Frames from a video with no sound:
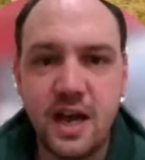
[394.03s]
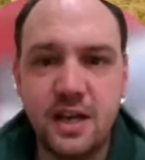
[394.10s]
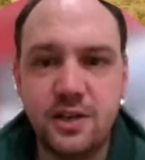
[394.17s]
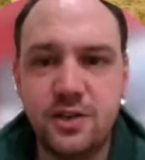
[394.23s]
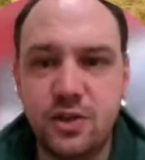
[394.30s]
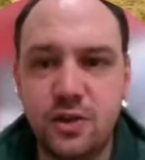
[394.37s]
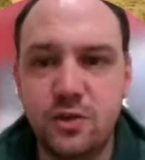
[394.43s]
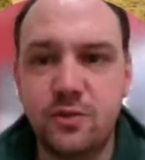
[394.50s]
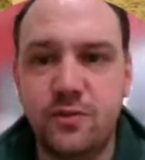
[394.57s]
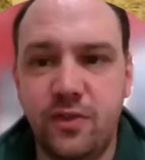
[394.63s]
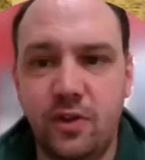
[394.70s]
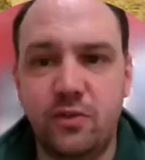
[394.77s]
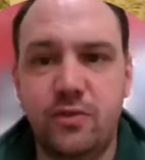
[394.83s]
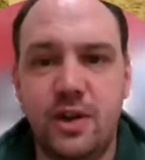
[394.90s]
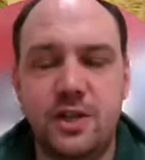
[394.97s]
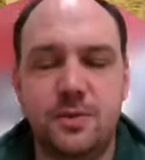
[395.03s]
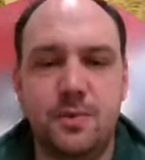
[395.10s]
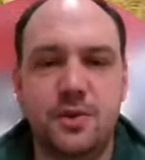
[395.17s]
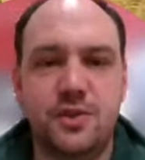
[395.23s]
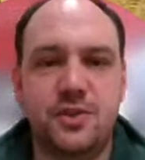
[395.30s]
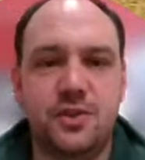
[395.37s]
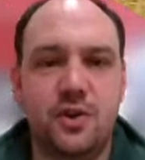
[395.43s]
and two full
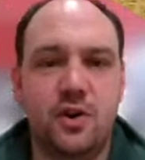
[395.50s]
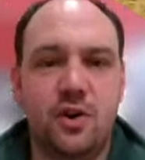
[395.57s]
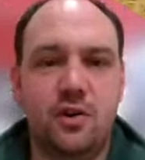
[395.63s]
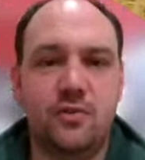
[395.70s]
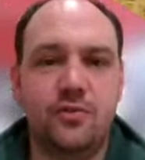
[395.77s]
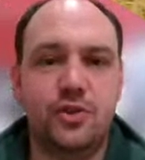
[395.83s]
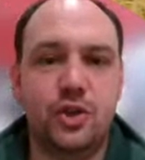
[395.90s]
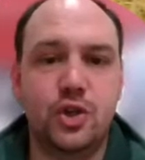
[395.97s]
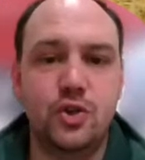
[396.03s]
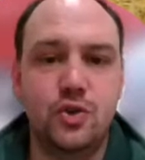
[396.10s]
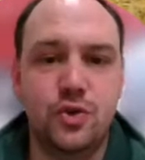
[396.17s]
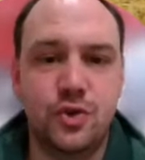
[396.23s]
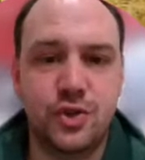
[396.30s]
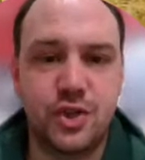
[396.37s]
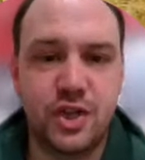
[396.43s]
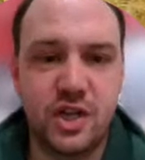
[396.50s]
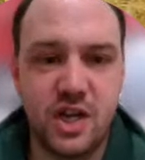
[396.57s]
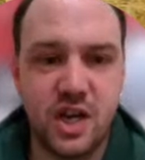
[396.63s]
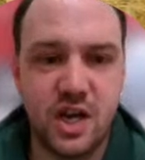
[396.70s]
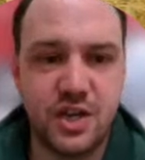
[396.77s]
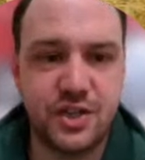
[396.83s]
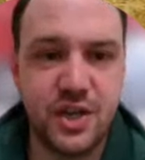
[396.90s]
regiments of dragoons,
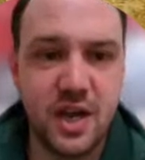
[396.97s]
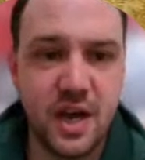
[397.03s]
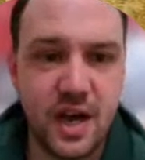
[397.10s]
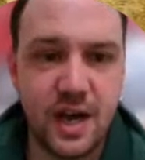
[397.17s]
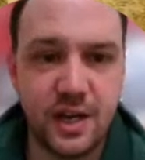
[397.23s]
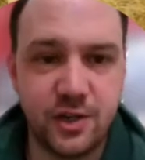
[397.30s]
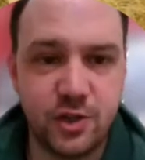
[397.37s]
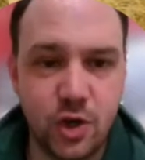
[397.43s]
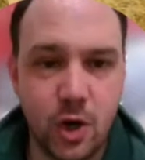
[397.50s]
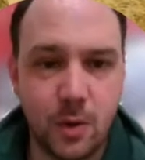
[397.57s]
Kerrs and